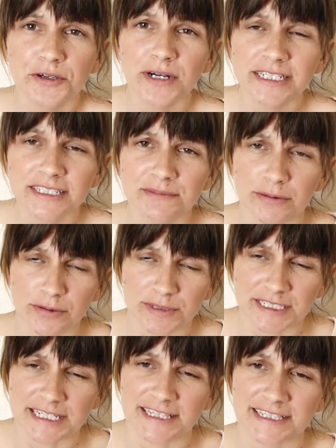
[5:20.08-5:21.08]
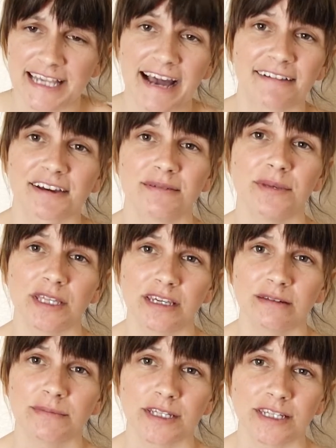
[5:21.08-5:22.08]
So you guys have probably seen this hack like a
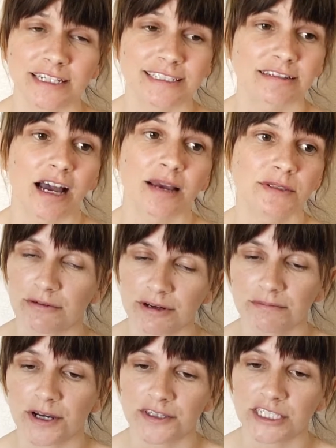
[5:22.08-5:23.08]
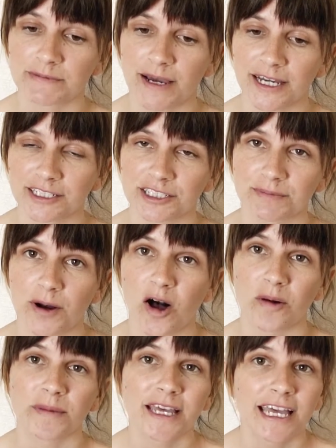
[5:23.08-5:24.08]
million billion times. I went and bought this Majesty
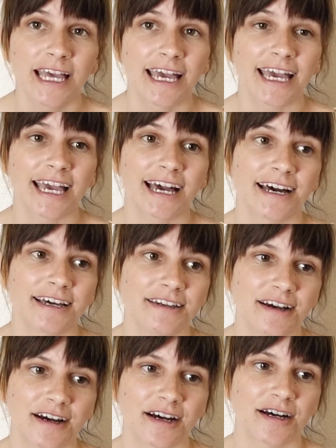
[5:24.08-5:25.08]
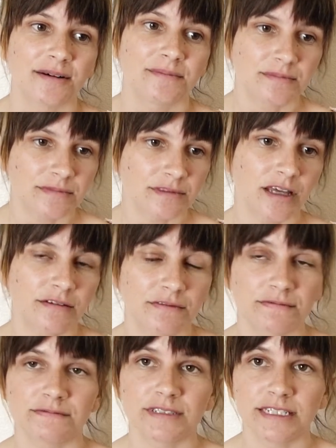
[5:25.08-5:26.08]
palm and
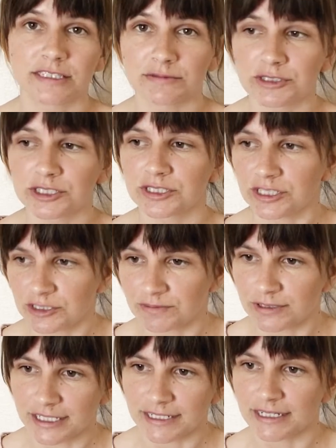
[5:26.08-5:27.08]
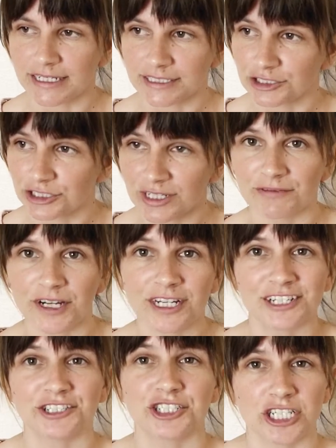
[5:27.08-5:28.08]
it's just such a pretty, it's a
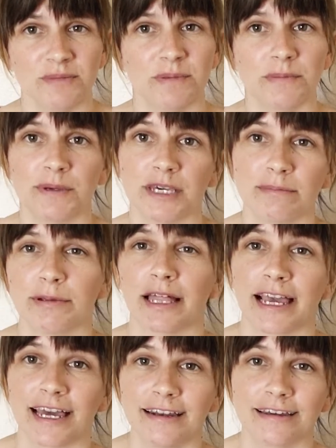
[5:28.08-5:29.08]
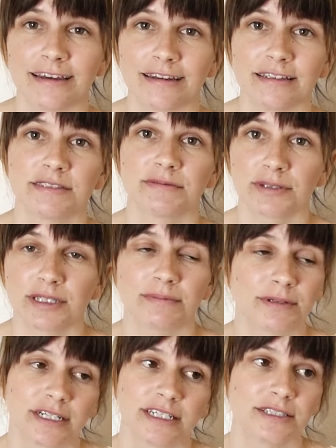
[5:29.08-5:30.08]
very cheap big plant and it's really
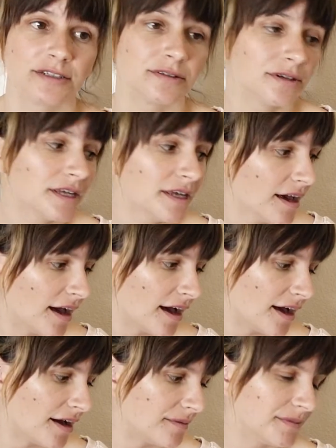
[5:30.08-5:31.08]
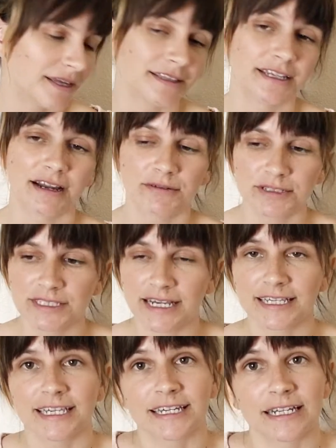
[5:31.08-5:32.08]
pretty too. And then I went to
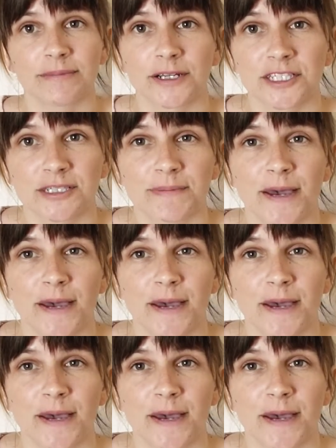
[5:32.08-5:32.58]
Ikea and I bought this